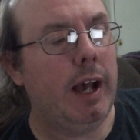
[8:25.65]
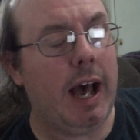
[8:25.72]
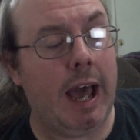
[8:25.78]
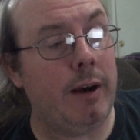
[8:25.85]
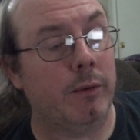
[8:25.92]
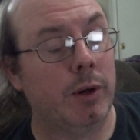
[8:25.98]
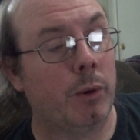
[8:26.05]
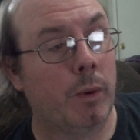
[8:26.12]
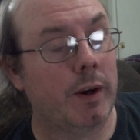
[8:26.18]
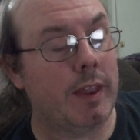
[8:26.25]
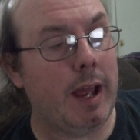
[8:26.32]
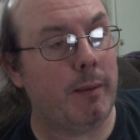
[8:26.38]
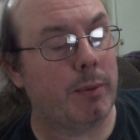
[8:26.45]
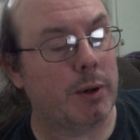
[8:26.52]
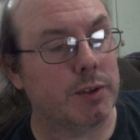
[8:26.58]
I don't know where
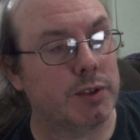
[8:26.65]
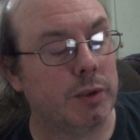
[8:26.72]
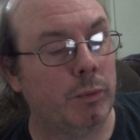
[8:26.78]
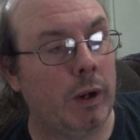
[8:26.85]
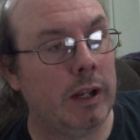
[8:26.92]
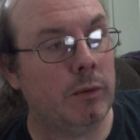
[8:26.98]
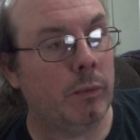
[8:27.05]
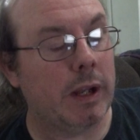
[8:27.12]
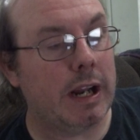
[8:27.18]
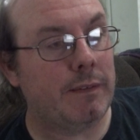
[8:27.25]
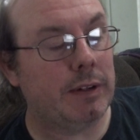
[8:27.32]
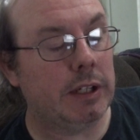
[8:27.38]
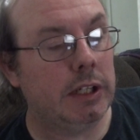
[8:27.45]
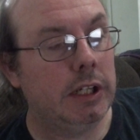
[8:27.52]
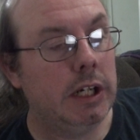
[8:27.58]
that person went,
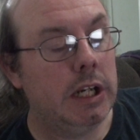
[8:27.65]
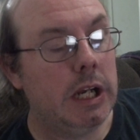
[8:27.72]
whatever.